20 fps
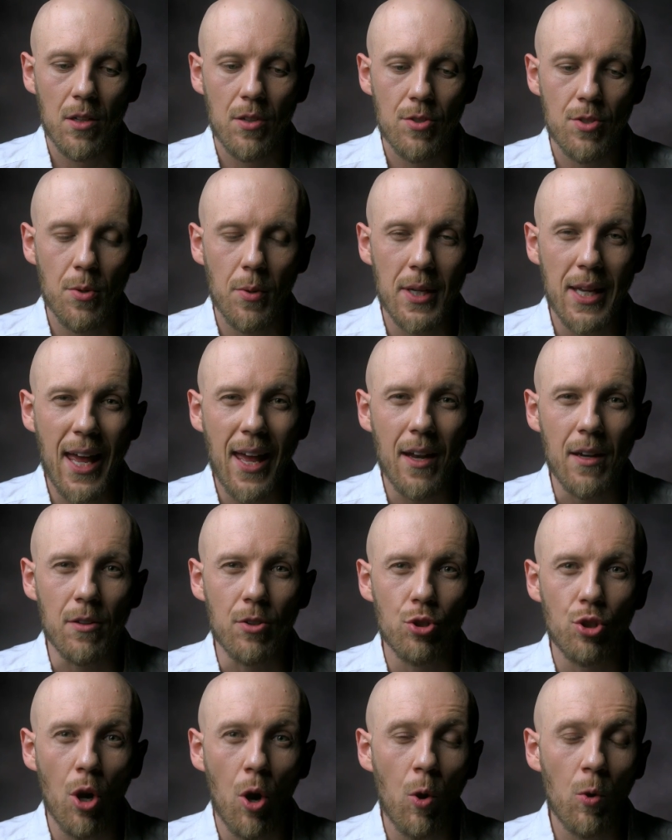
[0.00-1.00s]
So
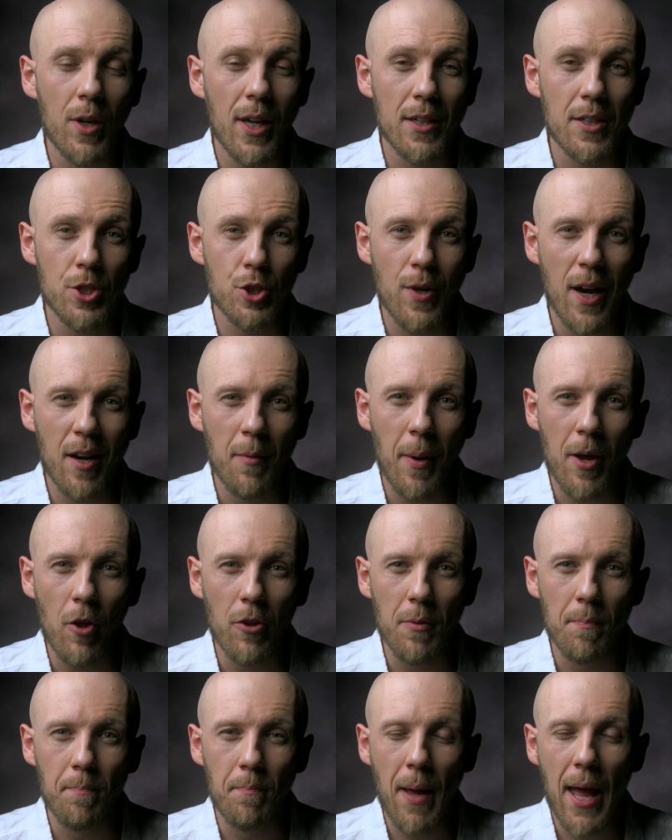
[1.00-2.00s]
again, don't get distracted by all
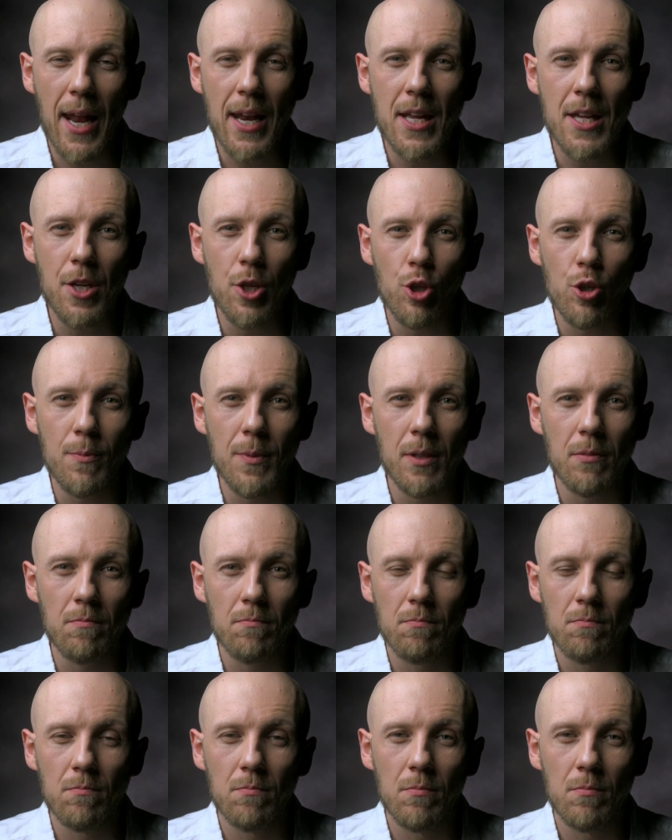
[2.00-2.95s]
the petty human